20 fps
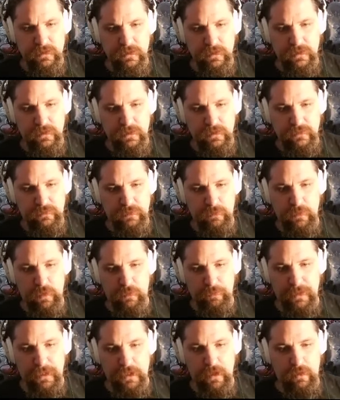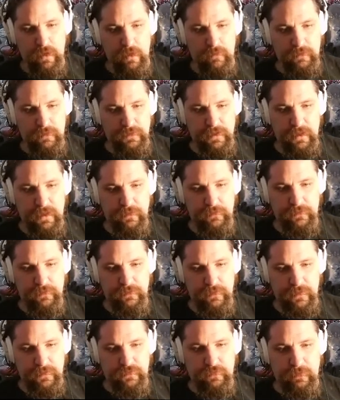Because we will be going over there, and so
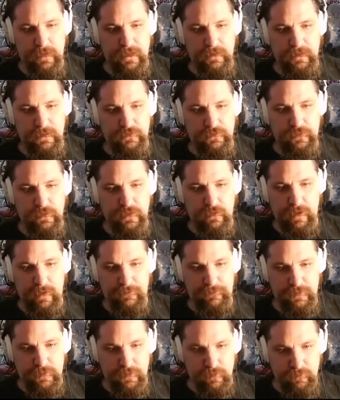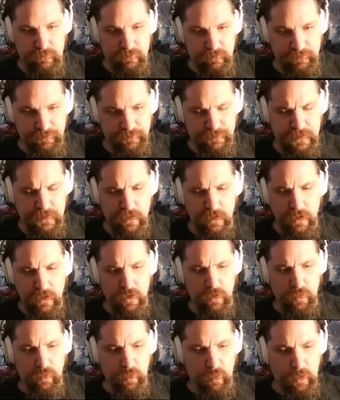this way at least we don't have to
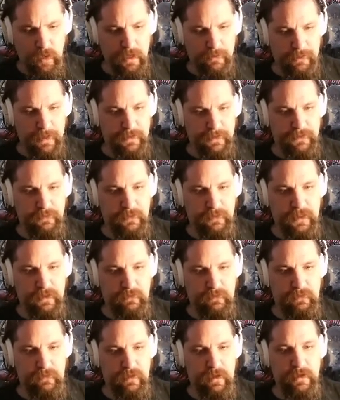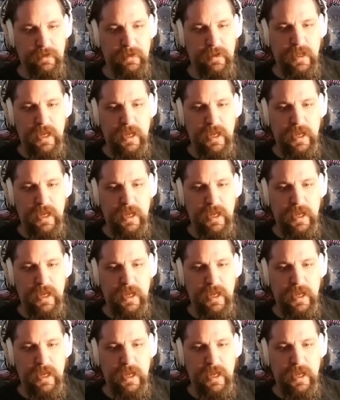worry about them later on.